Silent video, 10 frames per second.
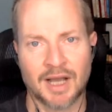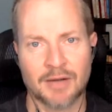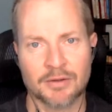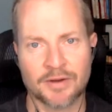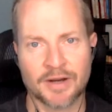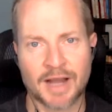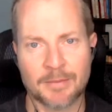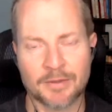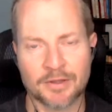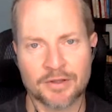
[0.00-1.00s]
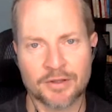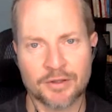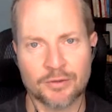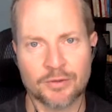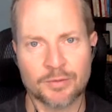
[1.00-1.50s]
I was very happy to see
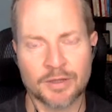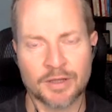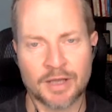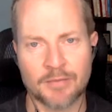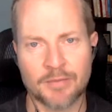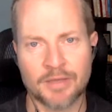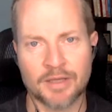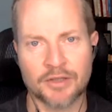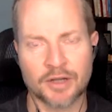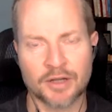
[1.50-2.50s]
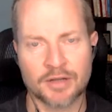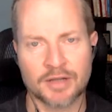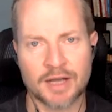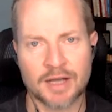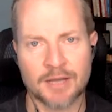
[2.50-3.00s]
you spend a big chunk of
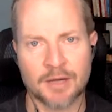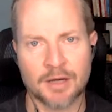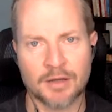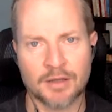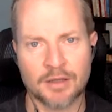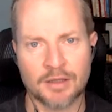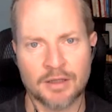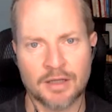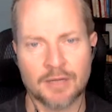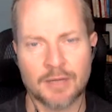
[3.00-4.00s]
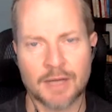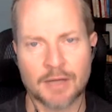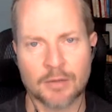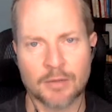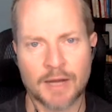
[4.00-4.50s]
time on the gut
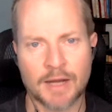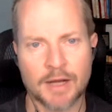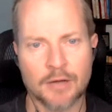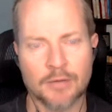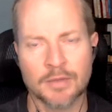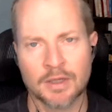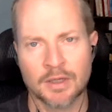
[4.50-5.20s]
microbiome.